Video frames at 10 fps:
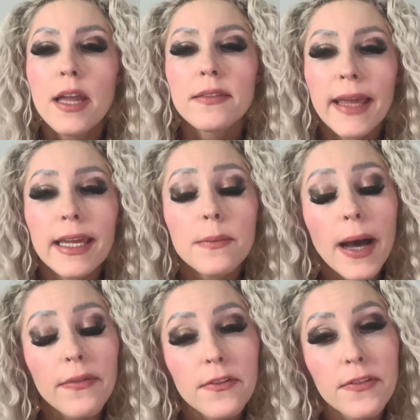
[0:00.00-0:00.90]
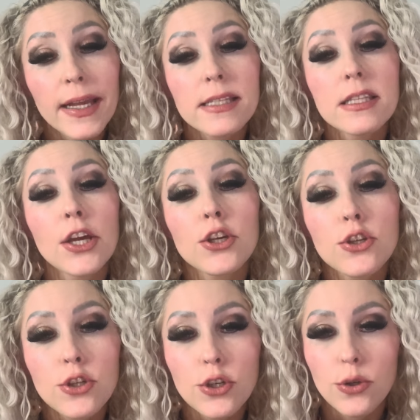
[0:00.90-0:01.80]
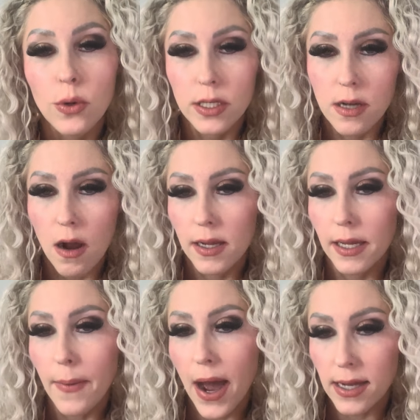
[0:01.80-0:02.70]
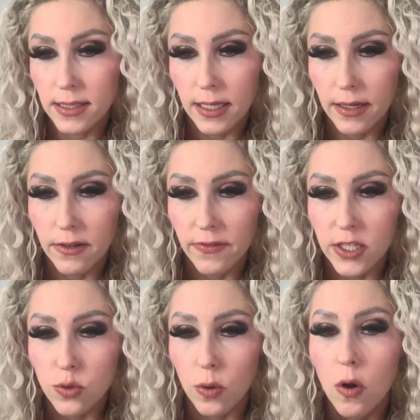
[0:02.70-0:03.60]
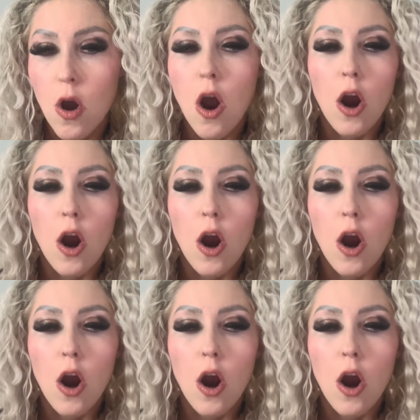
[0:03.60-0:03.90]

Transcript: Think about the things that you are talking about as an individual.